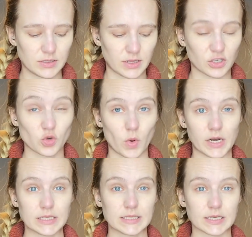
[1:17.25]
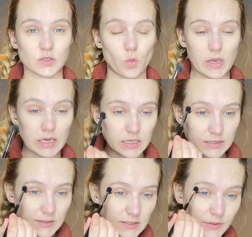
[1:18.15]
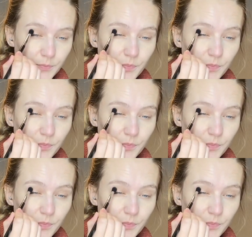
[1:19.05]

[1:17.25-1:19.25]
like 26 weeks.